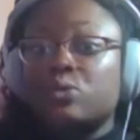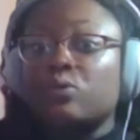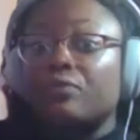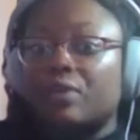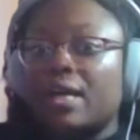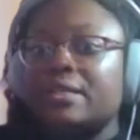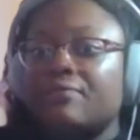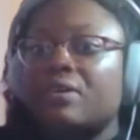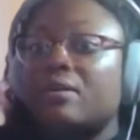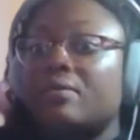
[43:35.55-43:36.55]
It's
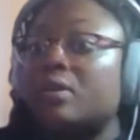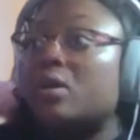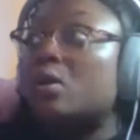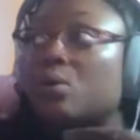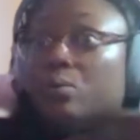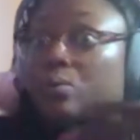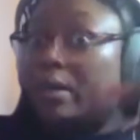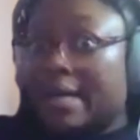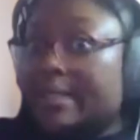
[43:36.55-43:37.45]
reflective of what